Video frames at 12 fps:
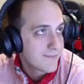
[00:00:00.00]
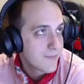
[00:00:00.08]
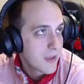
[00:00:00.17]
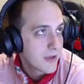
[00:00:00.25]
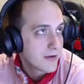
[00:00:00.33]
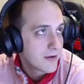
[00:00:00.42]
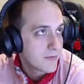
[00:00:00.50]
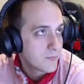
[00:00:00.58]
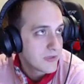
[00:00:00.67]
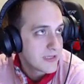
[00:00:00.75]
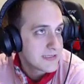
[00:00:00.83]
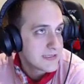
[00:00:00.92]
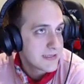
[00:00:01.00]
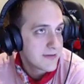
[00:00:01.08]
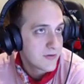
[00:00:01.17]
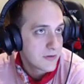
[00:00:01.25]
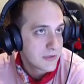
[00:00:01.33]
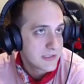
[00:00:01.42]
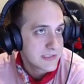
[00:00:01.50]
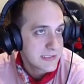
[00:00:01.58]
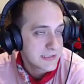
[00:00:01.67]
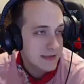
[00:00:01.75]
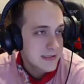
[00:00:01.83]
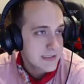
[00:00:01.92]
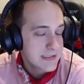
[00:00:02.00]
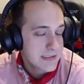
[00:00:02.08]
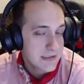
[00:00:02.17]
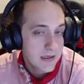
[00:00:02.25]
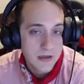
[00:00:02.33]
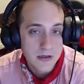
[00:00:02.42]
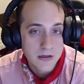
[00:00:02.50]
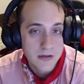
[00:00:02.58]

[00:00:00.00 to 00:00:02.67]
Yeah. I please, if you're listening to this,